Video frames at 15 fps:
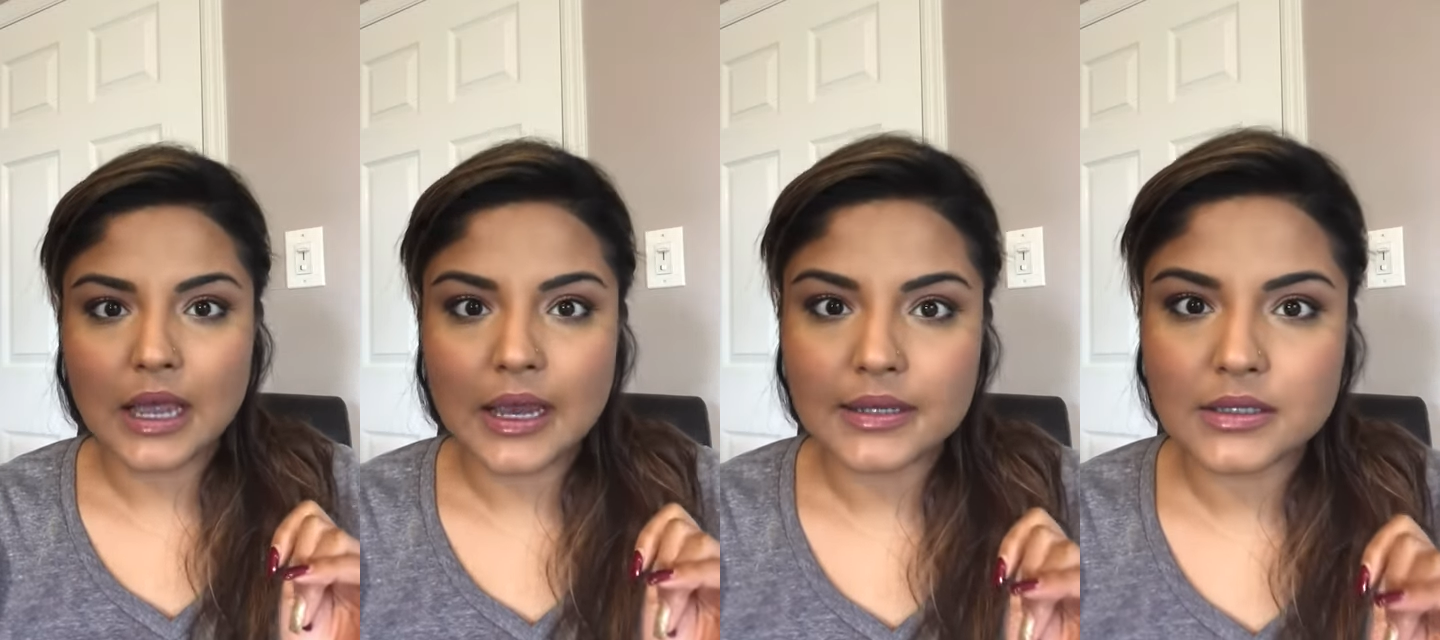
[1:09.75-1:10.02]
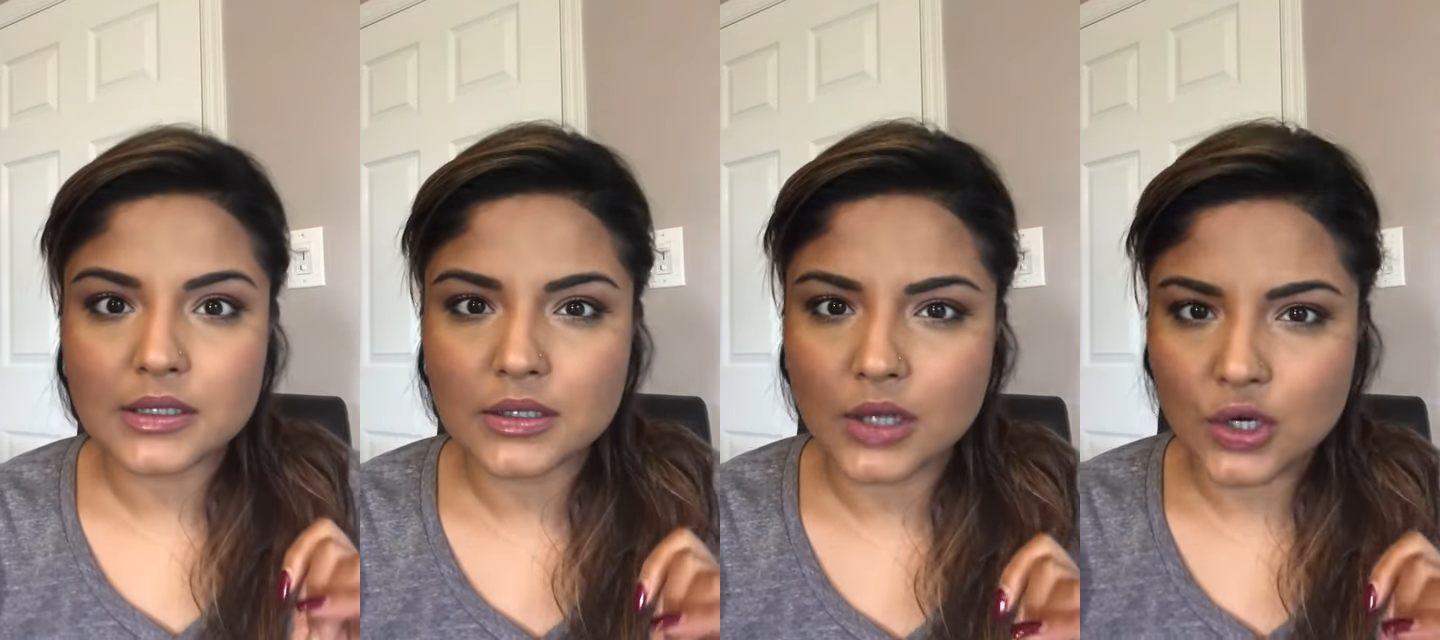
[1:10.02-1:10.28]
I
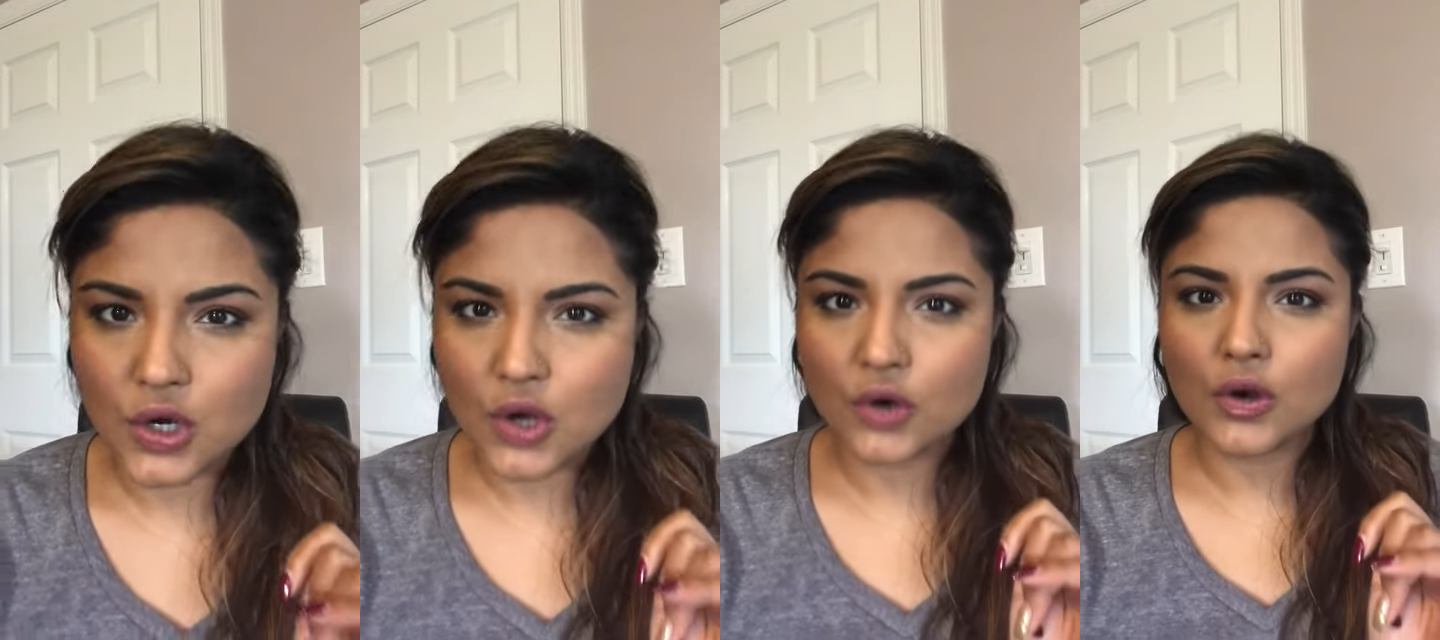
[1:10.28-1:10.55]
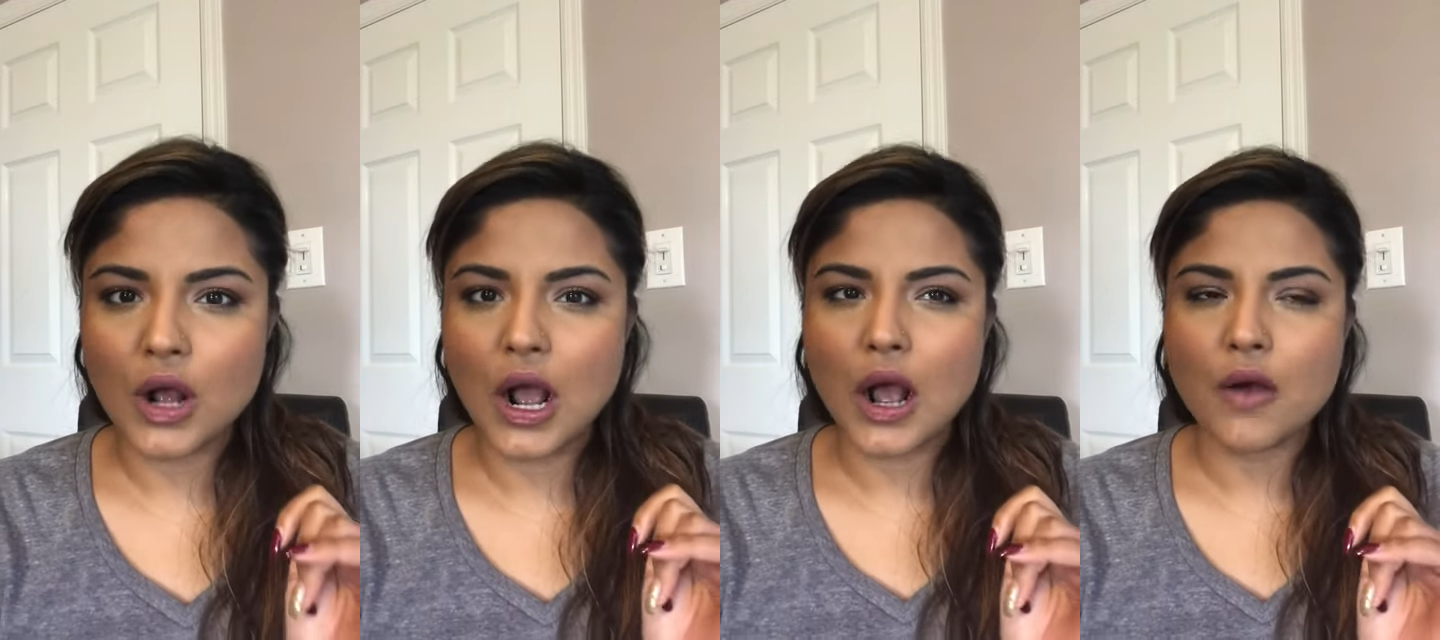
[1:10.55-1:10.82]
did not
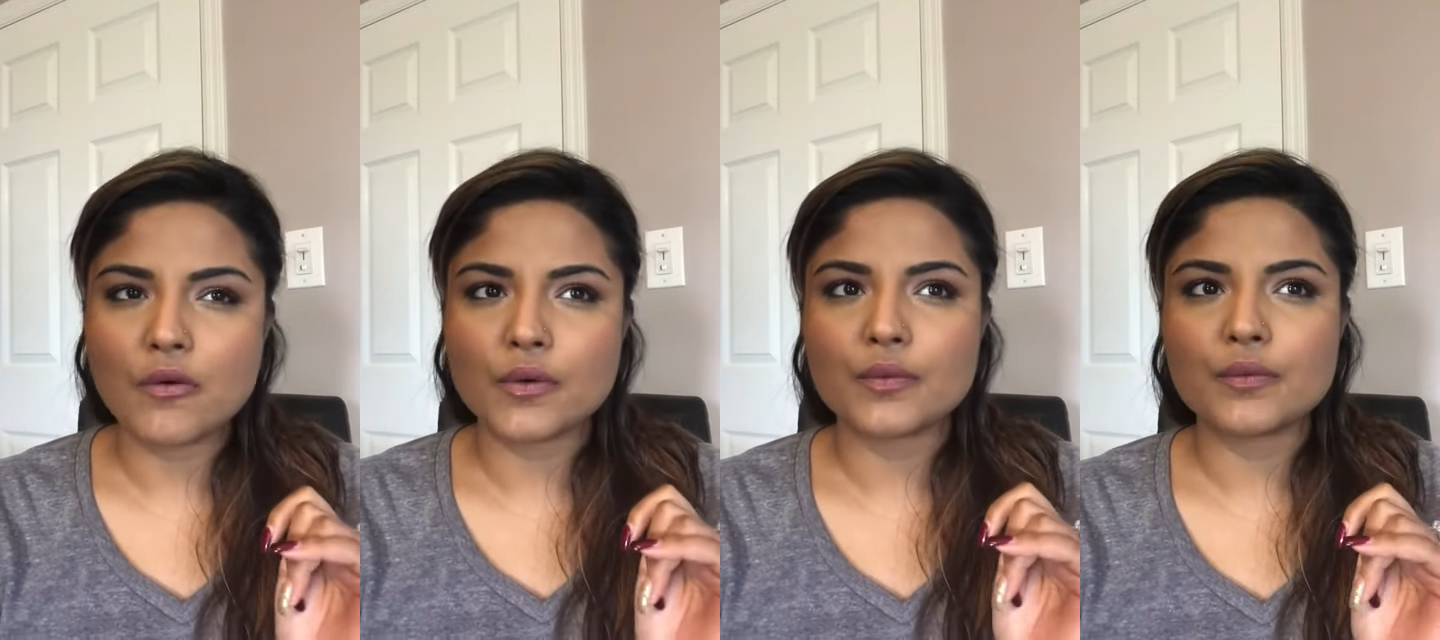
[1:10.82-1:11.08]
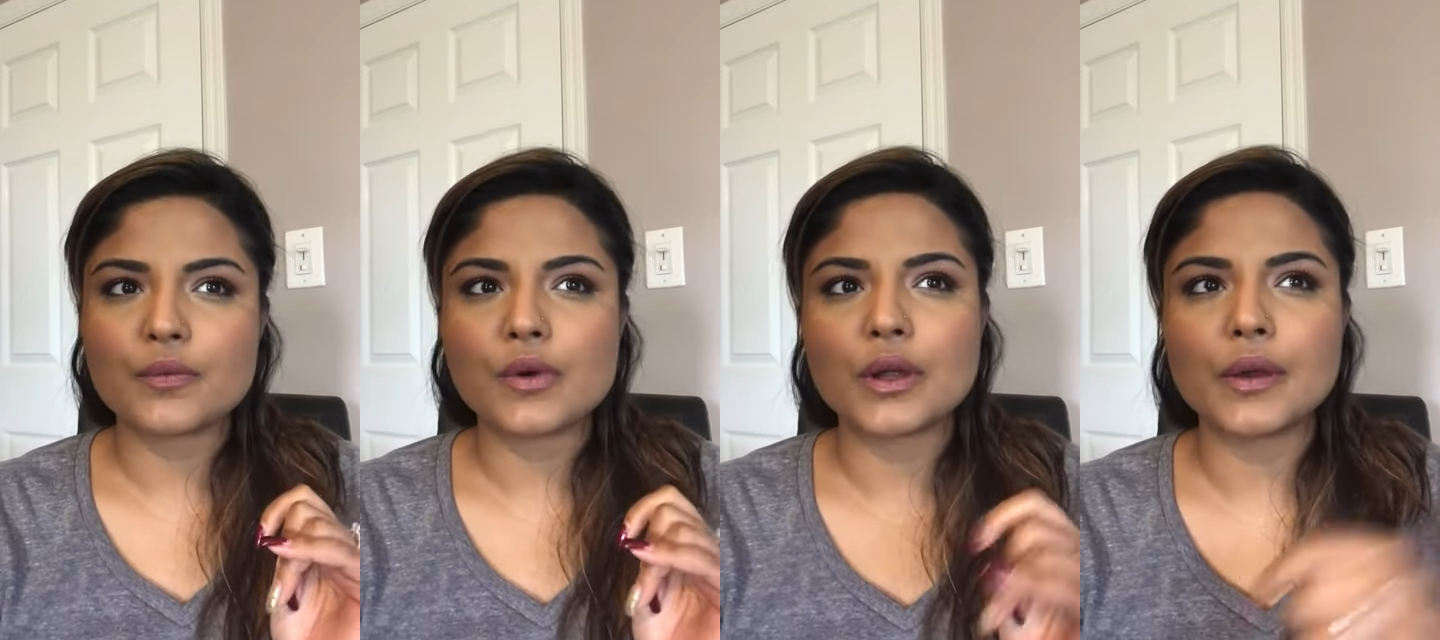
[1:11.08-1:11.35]
know how